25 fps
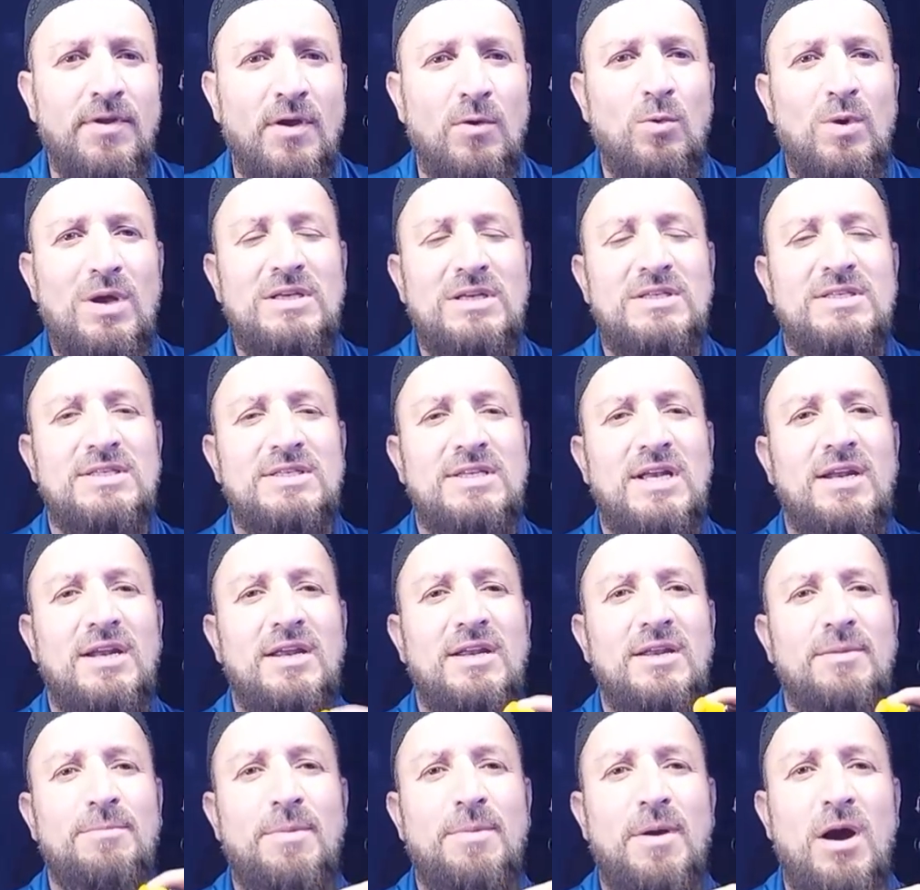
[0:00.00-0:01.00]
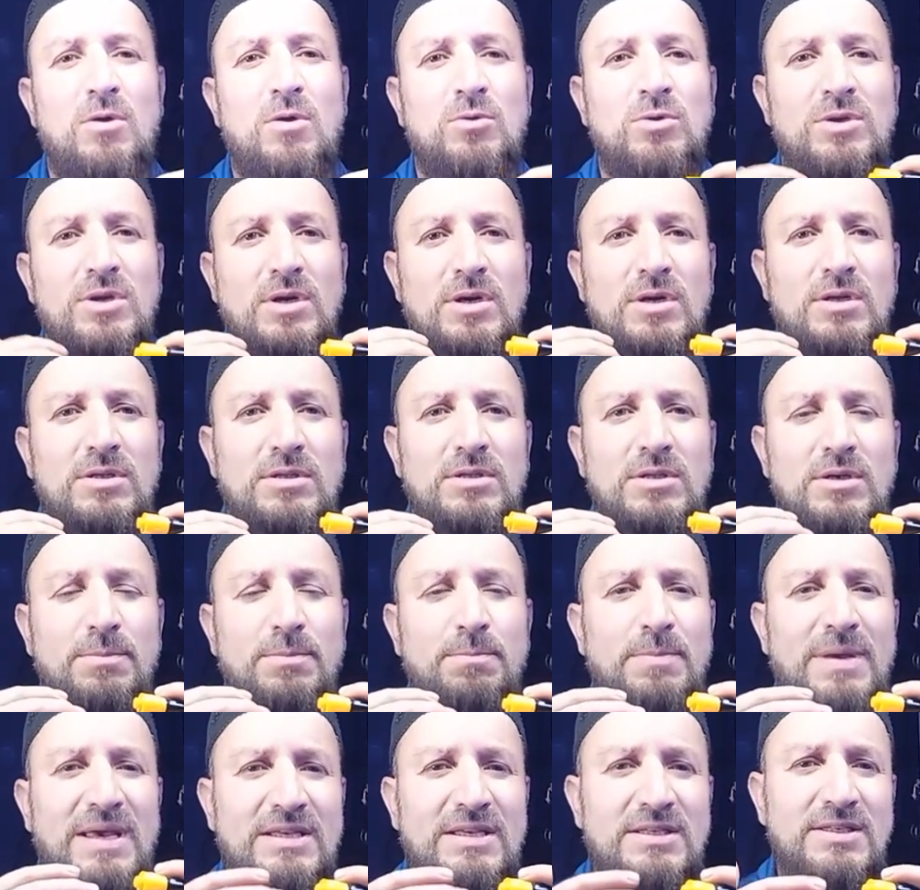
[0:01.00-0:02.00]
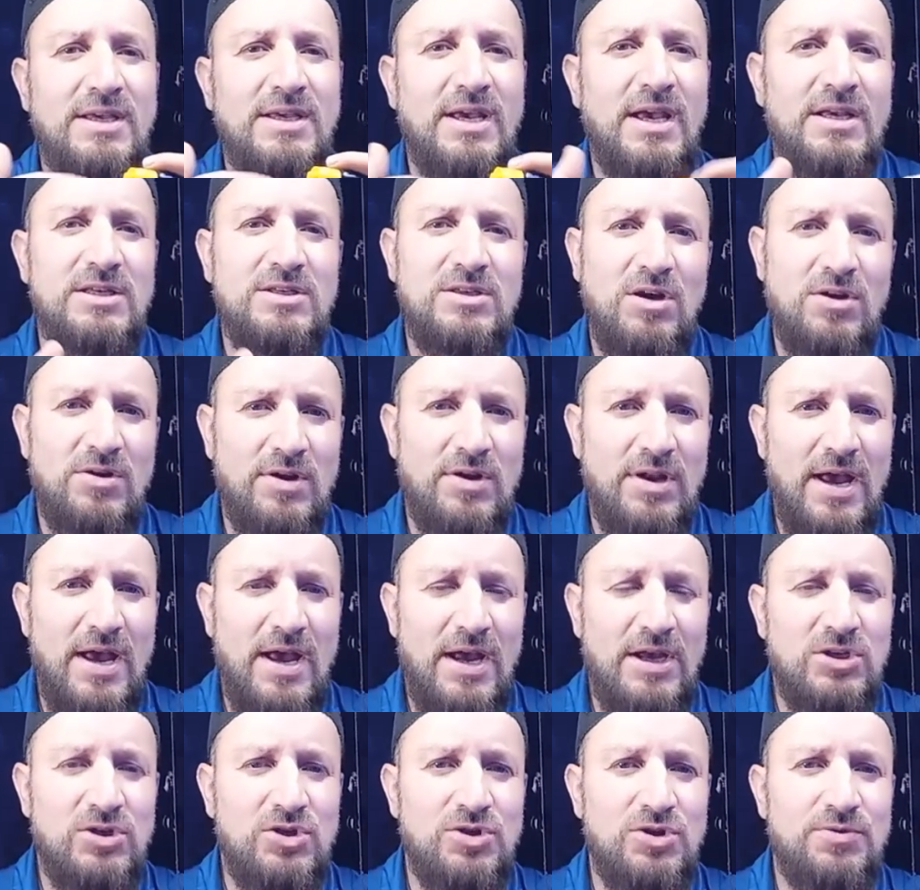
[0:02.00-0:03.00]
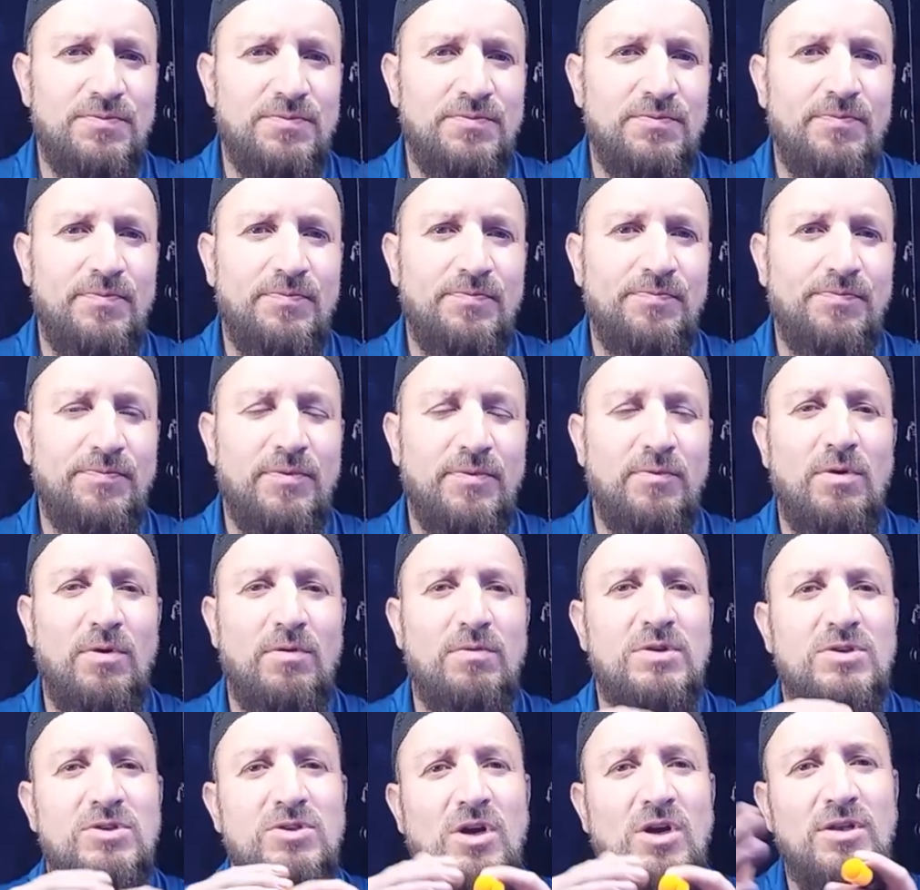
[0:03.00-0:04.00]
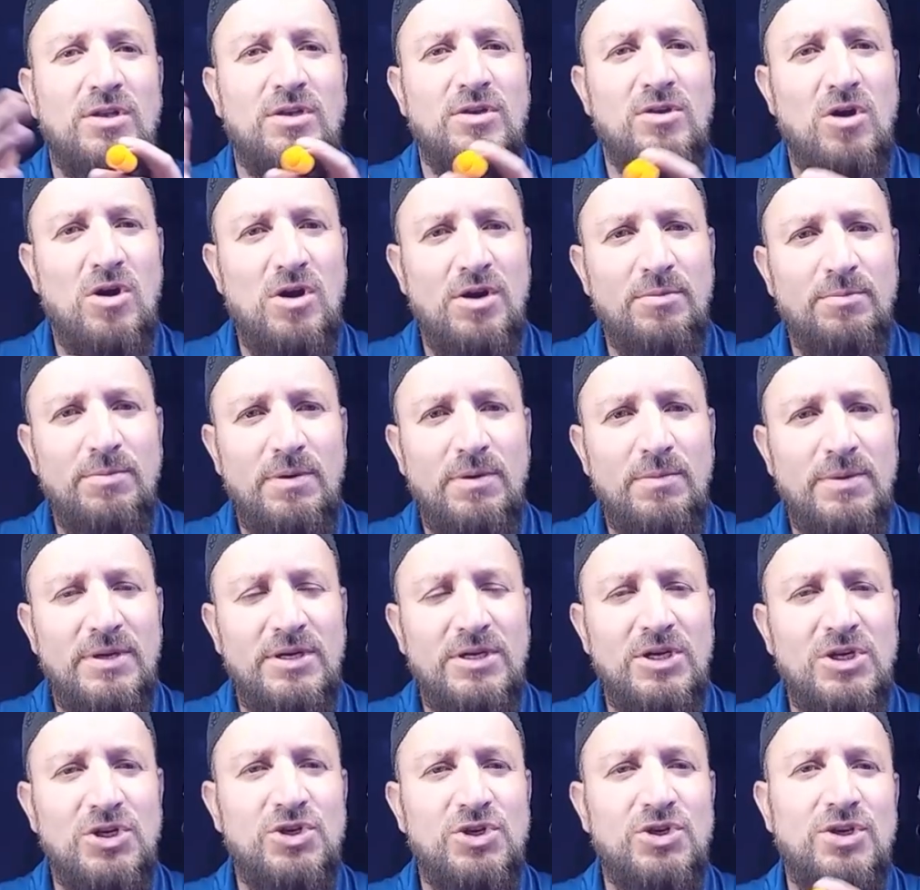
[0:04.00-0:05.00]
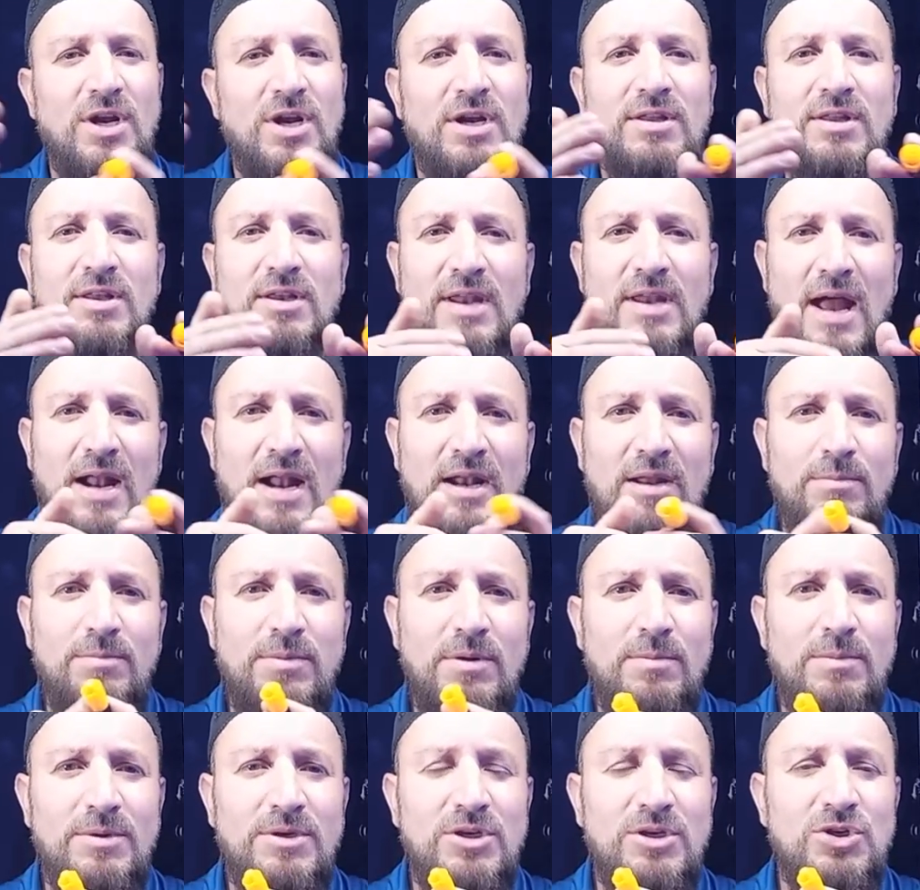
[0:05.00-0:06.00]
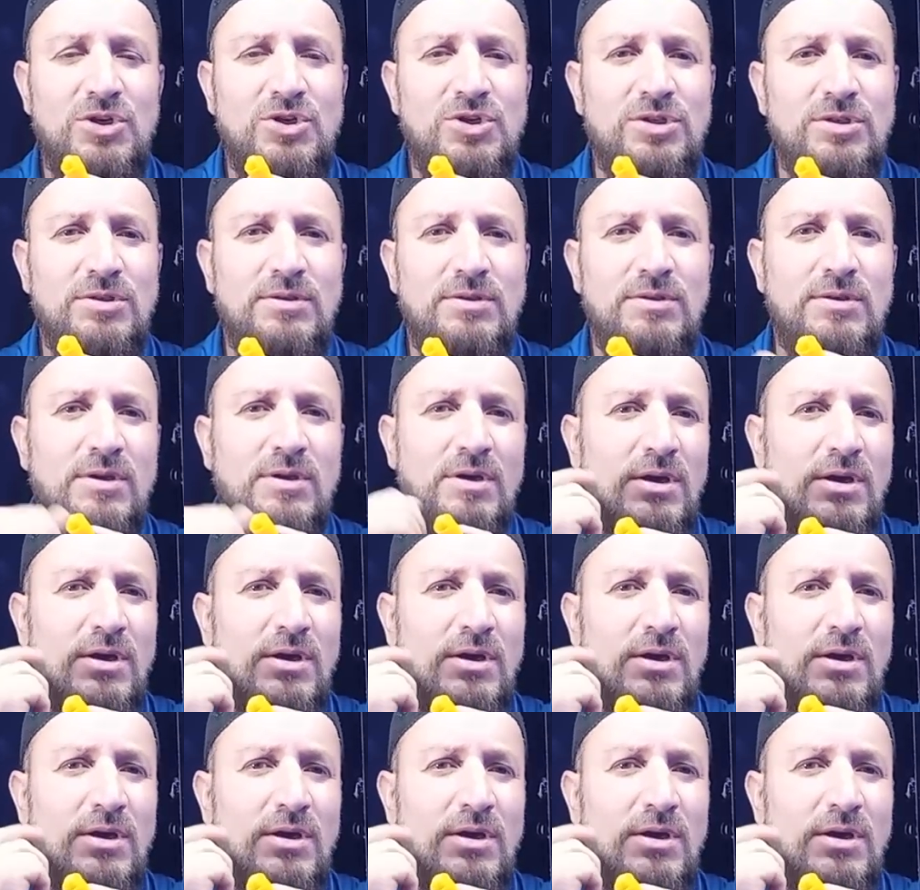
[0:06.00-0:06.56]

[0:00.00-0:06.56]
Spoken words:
we have studied about the basic SR latch, where we saw the NOR implementation and the NAND implementation.